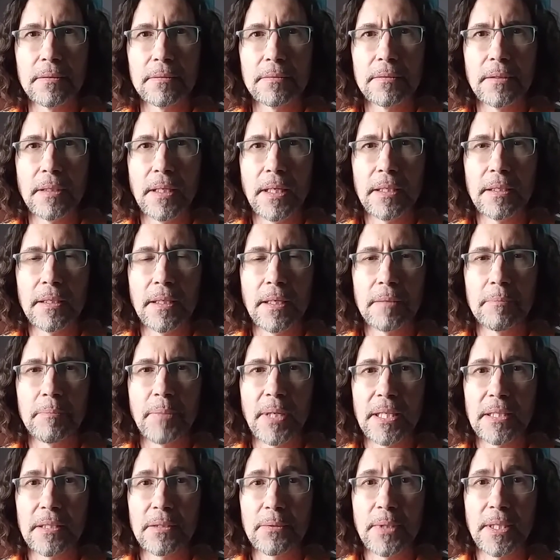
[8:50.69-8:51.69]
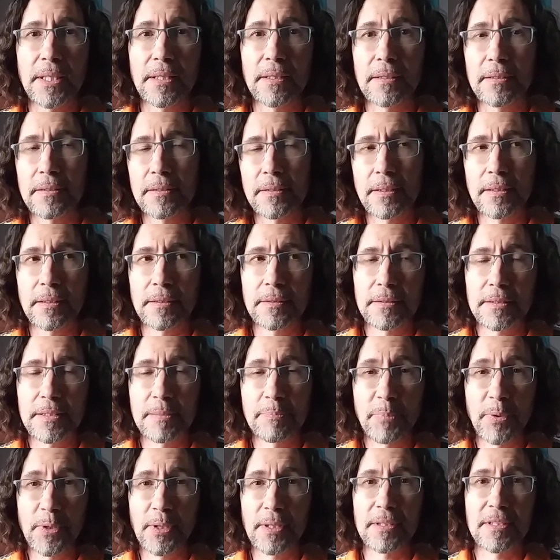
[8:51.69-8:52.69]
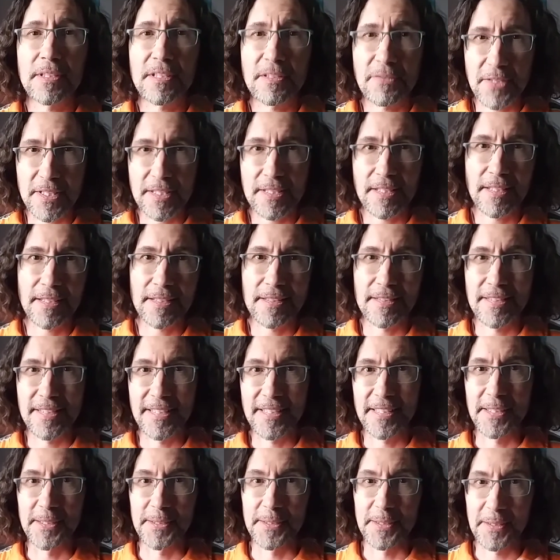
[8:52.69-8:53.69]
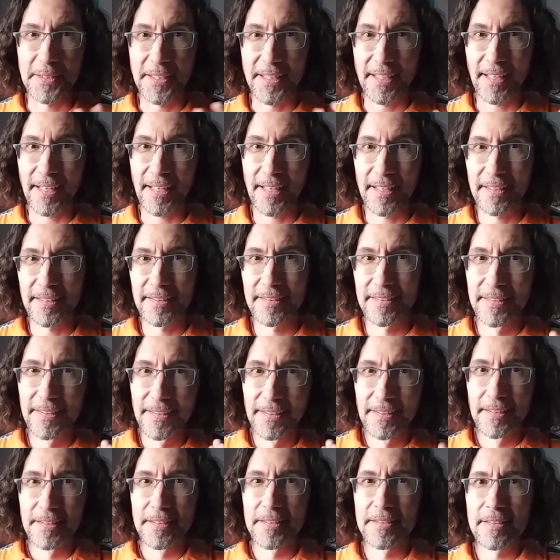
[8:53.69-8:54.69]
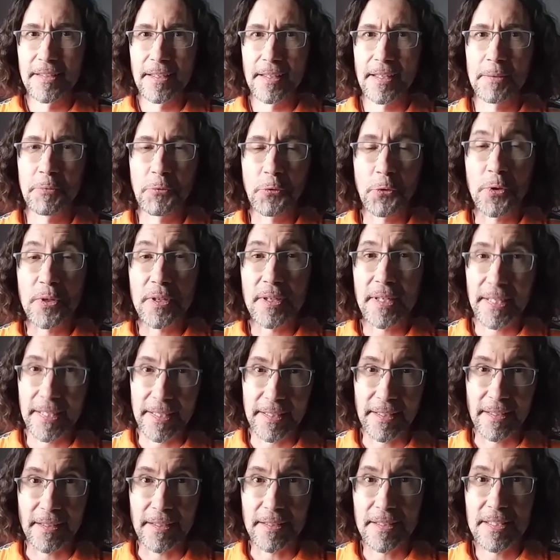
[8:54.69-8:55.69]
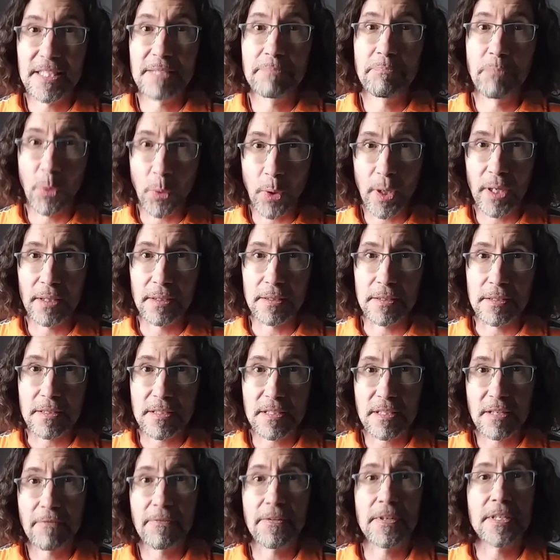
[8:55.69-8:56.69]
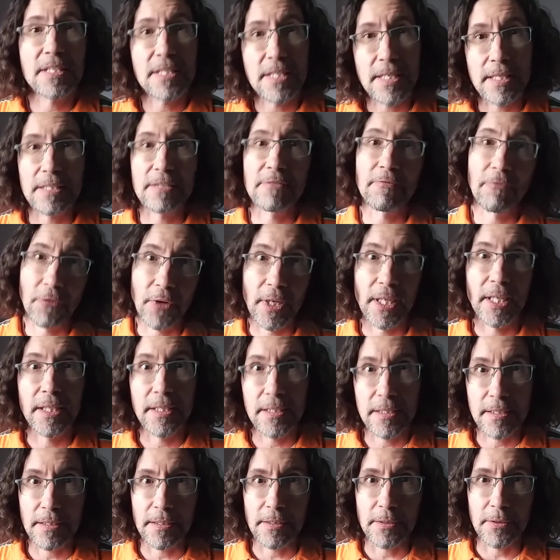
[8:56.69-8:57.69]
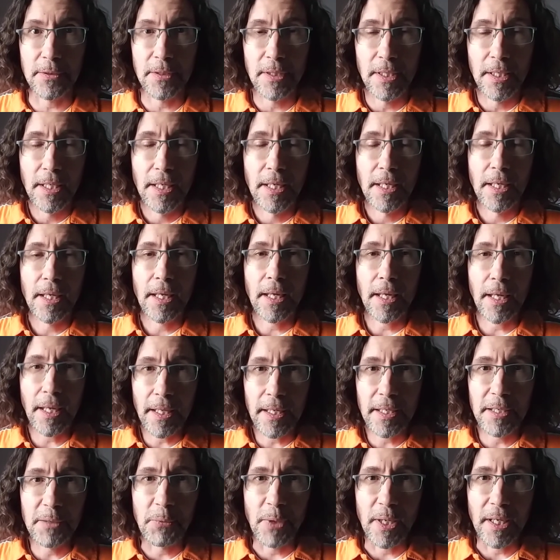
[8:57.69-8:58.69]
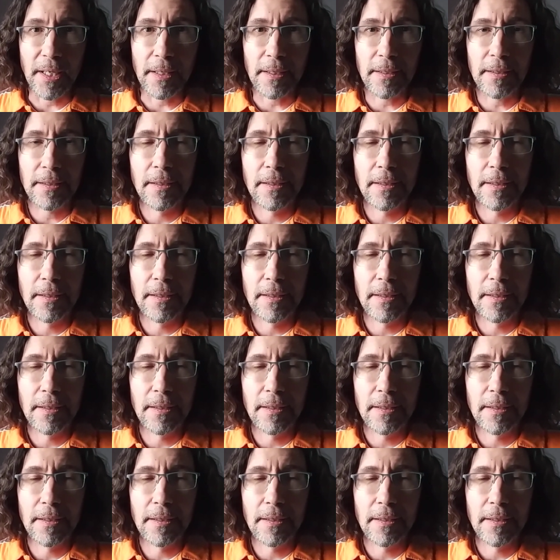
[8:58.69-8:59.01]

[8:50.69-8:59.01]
and by the way, there are spoilers for season 2, okay? I'm warning you, spoilers for season friggin' 2. Anyway,